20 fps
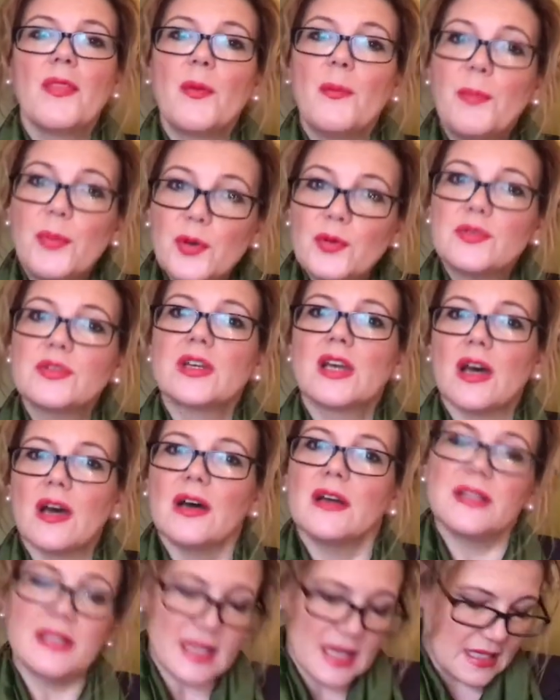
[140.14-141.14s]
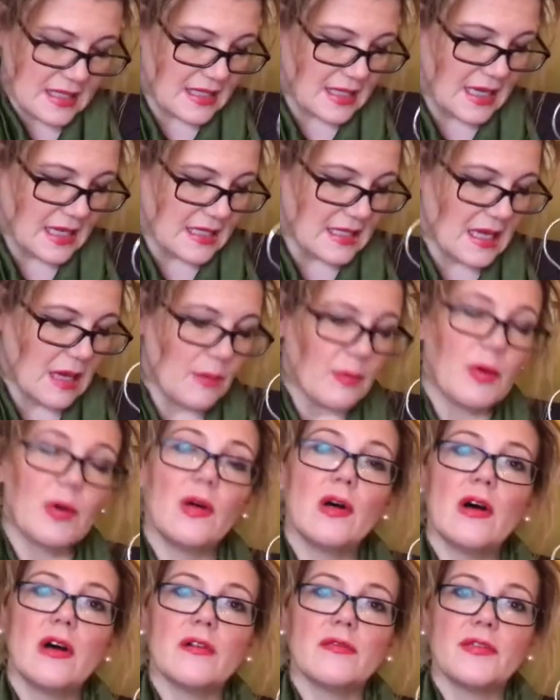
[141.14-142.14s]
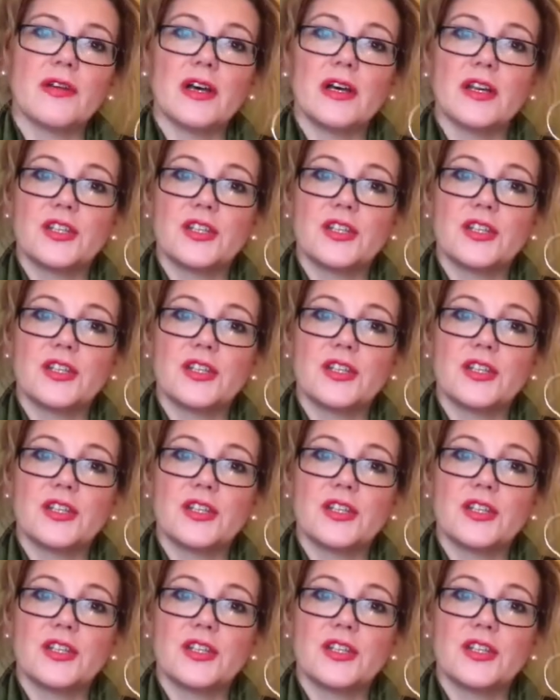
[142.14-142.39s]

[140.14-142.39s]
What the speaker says: The boot cut is an example of